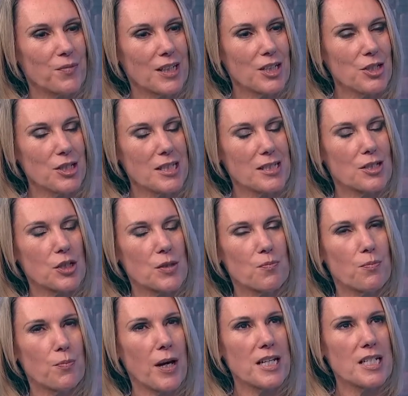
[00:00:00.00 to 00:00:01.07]
Can you
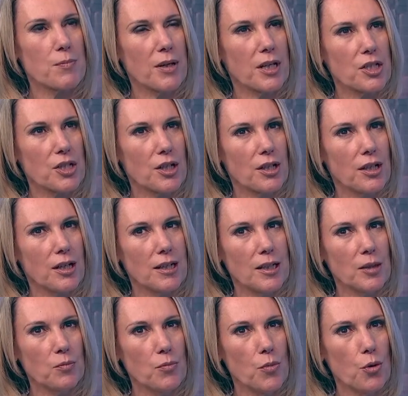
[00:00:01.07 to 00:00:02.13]
just paint a picture a
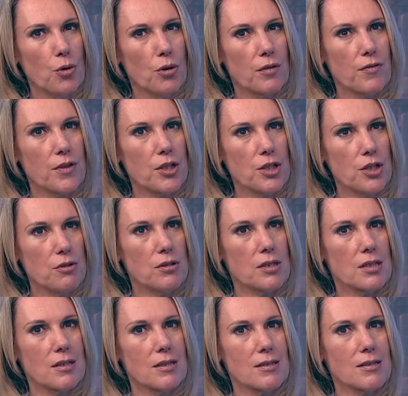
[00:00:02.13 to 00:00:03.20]
little more of the
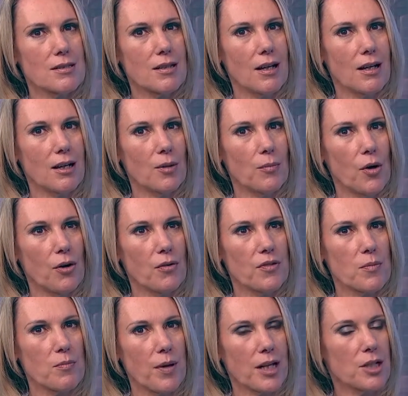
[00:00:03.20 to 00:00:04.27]
uses of
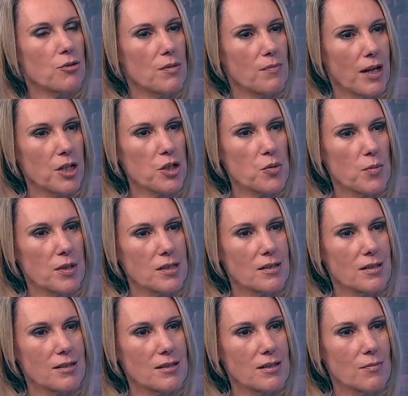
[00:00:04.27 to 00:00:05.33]
the battery management
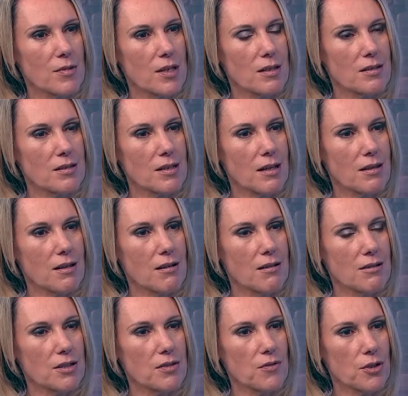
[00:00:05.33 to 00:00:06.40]
system that's at the
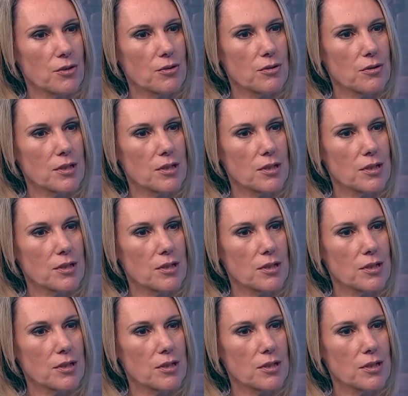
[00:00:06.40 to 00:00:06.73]
heart of your